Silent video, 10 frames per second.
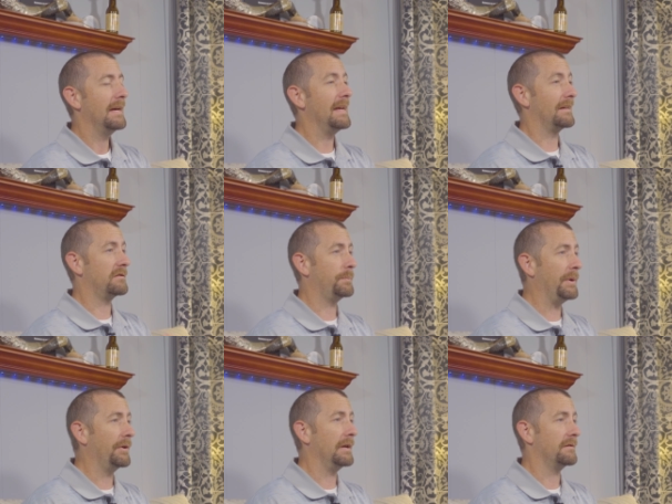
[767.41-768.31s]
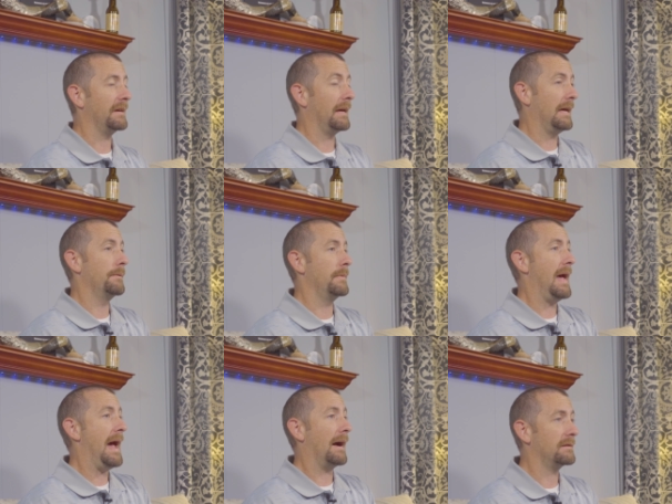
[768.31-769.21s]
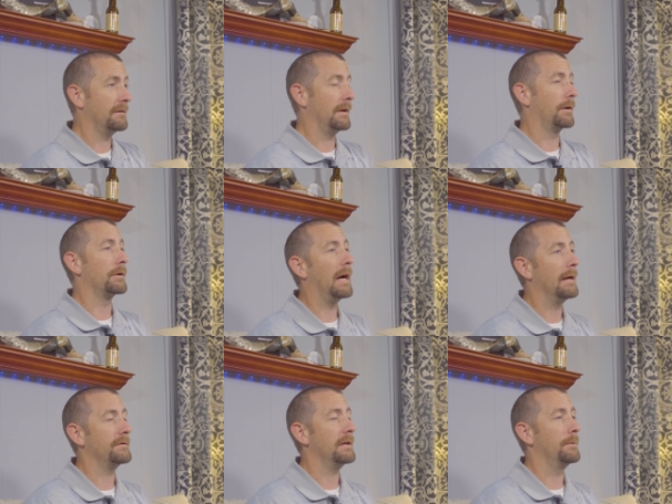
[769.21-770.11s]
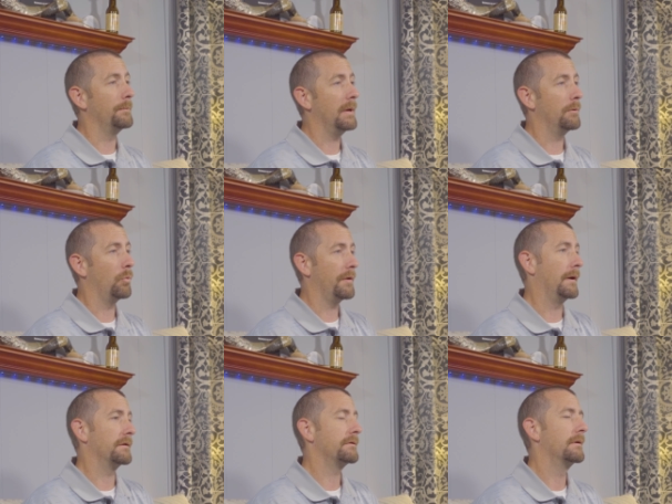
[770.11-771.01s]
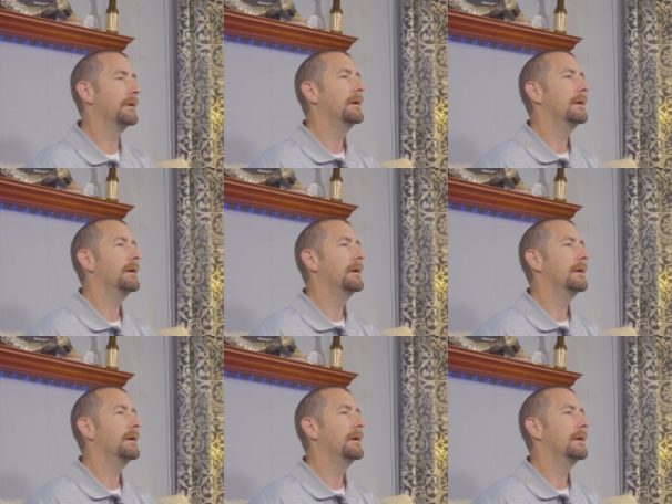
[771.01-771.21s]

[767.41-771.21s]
and experiencing him active in our lives and with us.